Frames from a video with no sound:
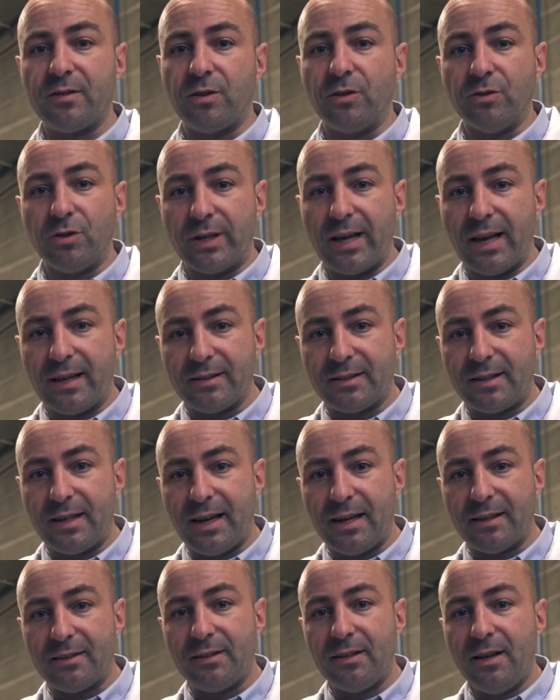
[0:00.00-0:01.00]
on the
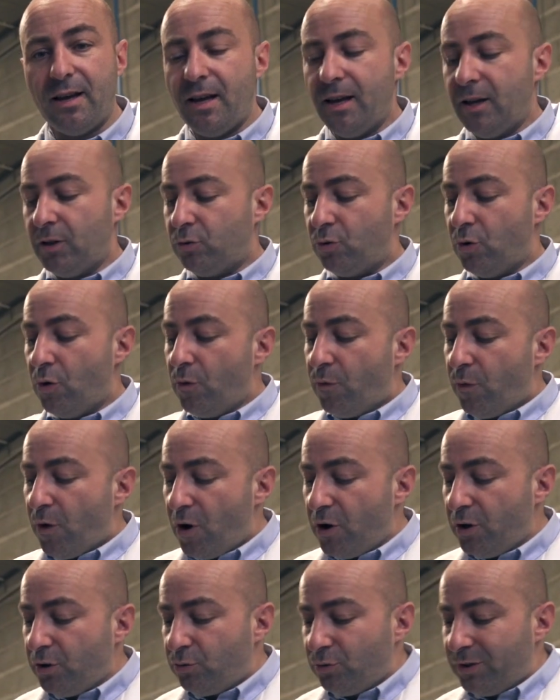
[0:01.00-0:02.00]
gasket. To
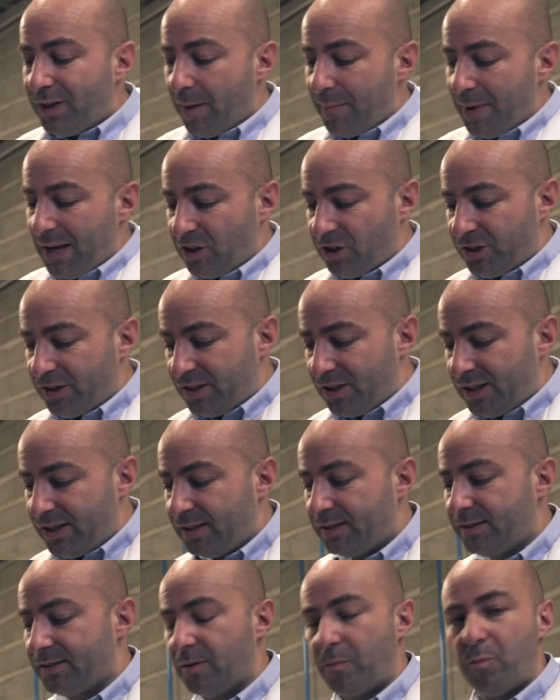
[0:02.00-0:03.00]
avoid to damage
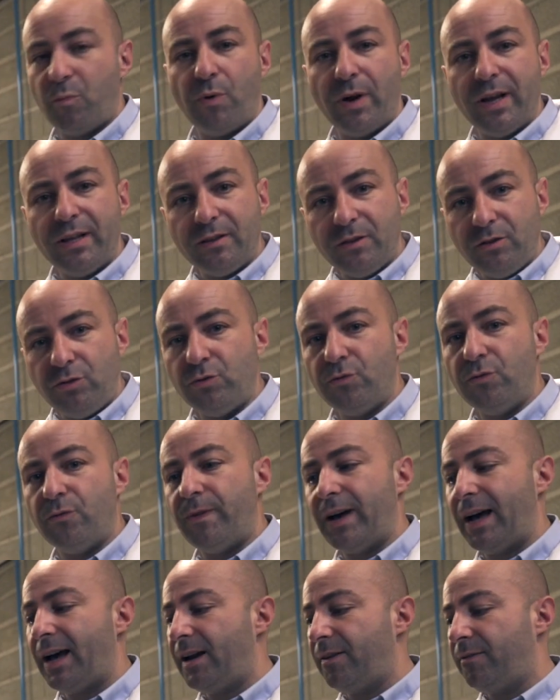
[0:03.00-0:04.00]
this brand new
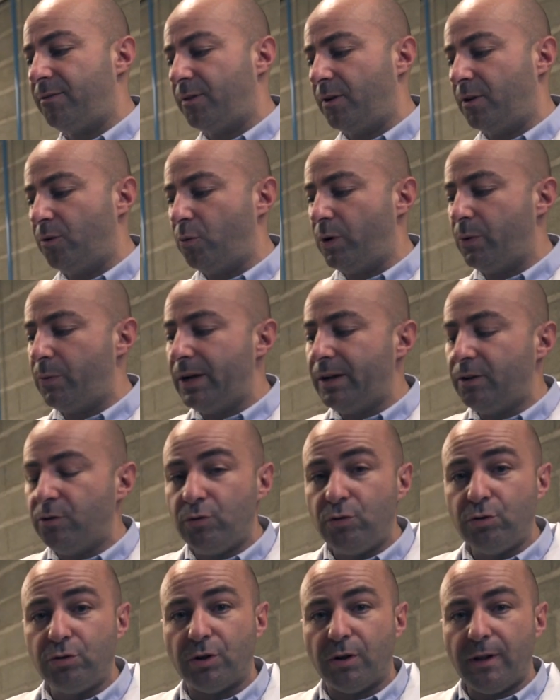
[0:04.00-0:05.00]
valve, we will
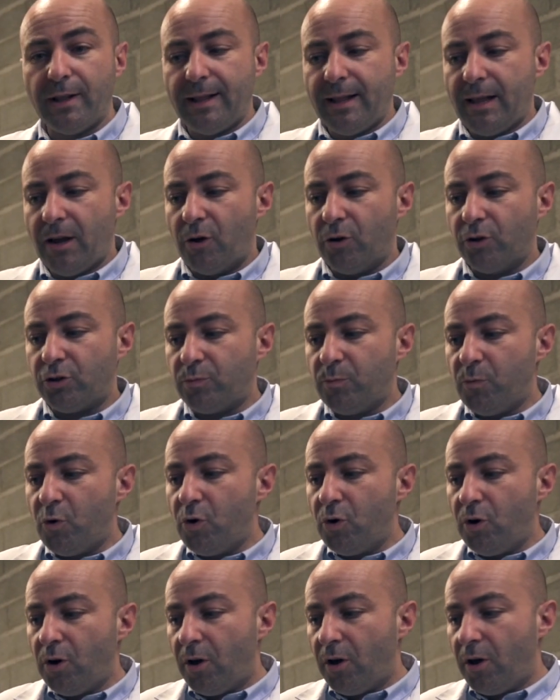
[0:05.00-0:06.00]
use a
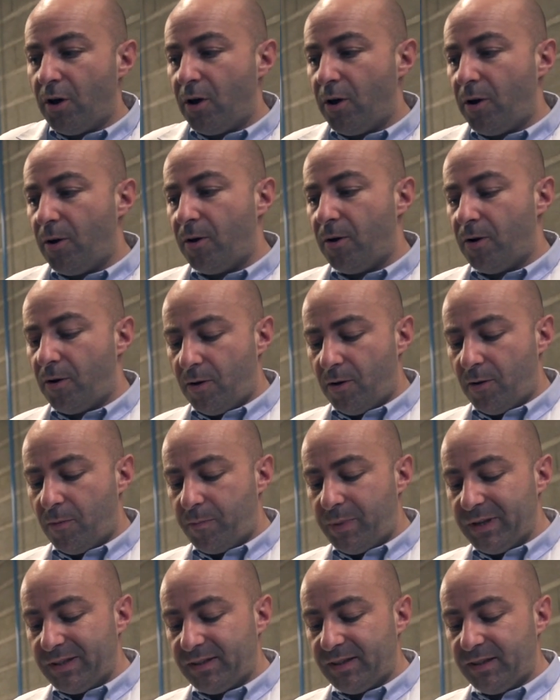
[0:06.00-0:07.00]
small
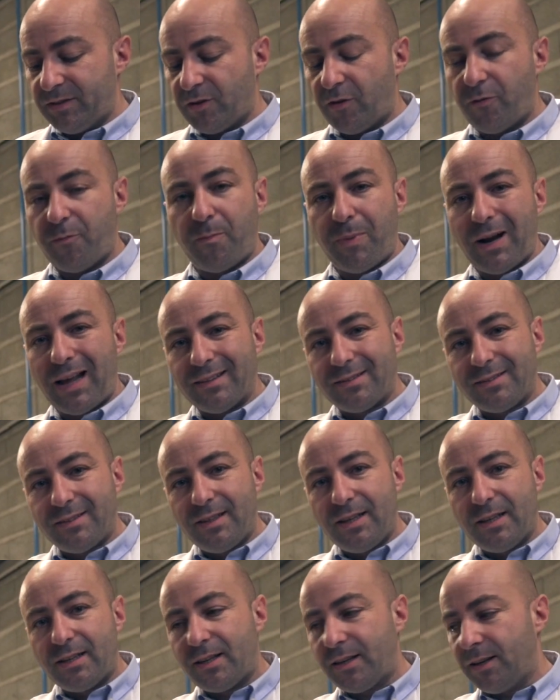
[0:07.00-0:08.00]
pieces of
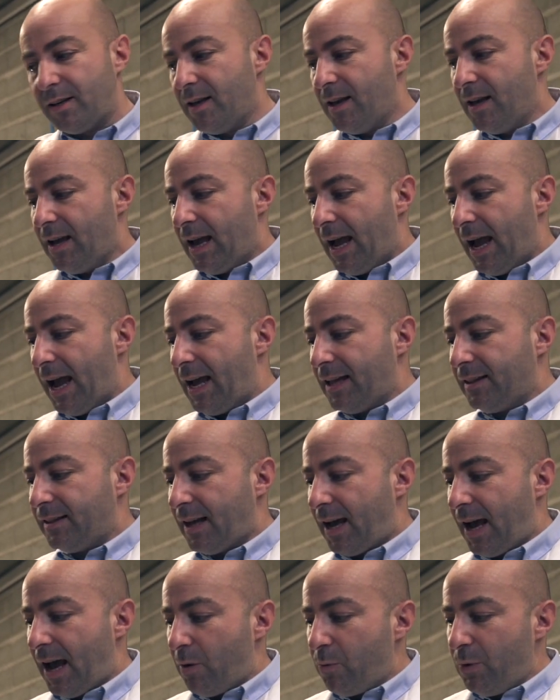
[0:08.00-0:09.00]
plastic, and
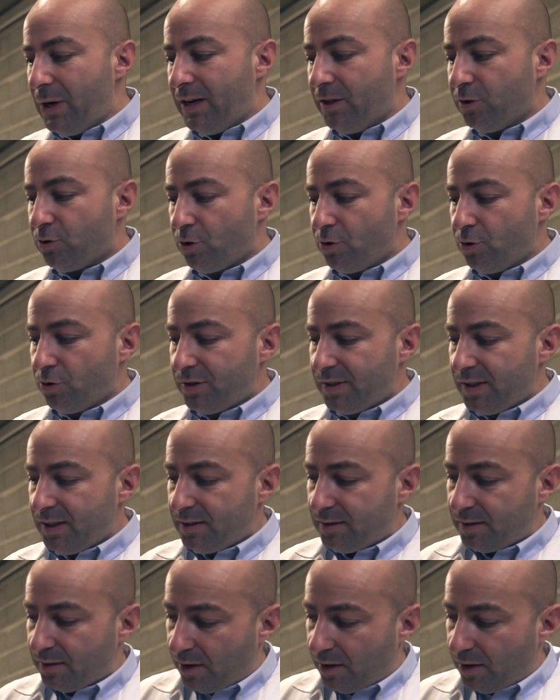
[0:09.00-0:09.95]
I will introduce it